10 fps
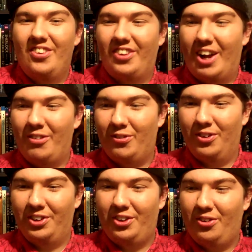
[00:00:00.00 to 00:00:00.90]
So that was
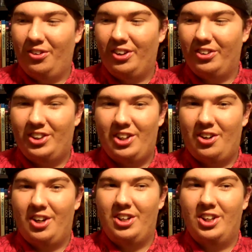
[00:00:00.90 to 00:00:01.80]
really cool because she
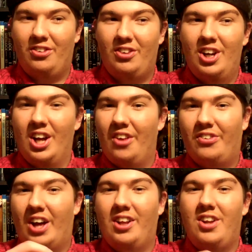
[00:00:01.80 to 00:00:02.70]
could have just
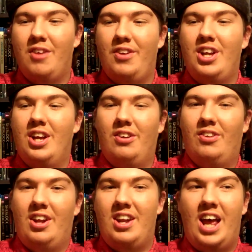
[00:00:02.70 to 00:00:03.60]
signed the DVD and
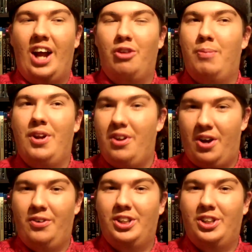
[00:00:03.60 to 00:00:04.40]
said next, but no,